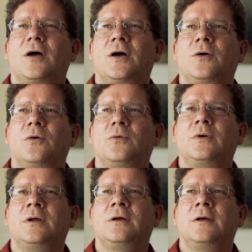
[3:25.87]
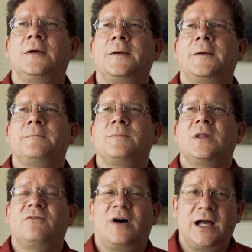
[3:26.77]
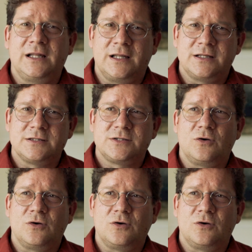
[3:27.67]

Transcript: own violence